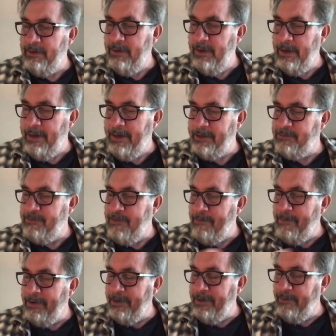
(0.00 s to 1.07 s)

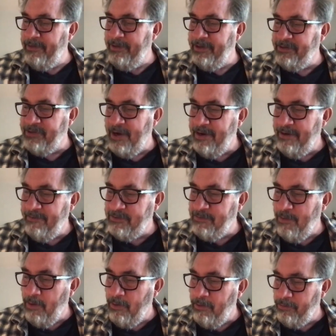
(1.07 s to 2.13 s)
experimenting with the design of
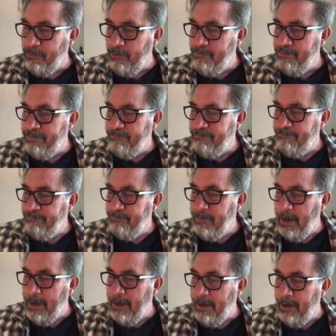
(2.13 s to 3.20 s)
small group
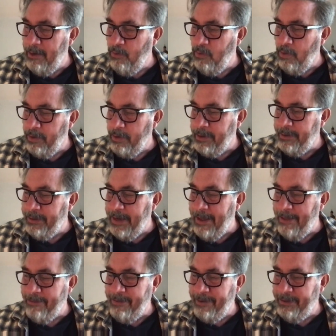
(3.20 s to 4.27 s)
work and
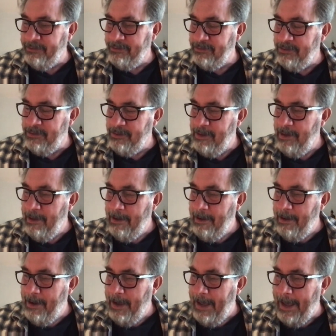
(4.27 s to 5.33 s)
gatherings,
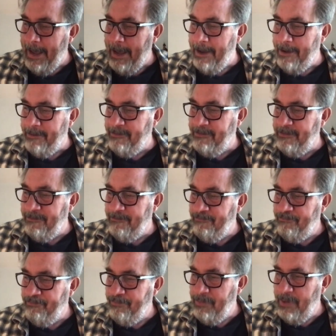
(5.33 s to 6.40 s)
and
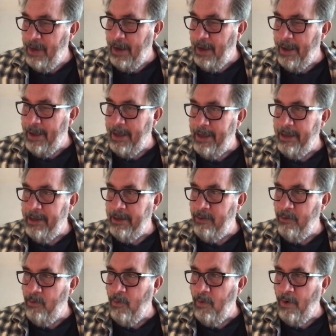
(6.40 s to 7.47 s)
I
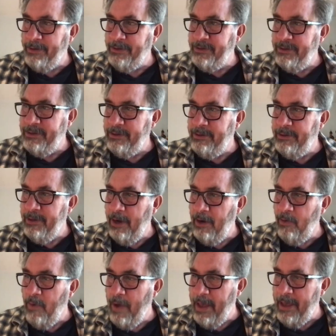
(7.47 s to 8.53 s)
wanted a
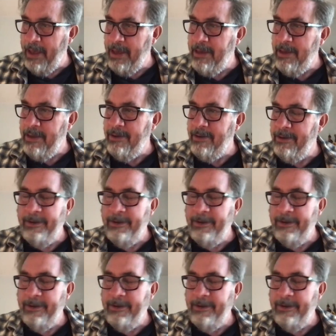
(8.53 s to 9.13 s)
way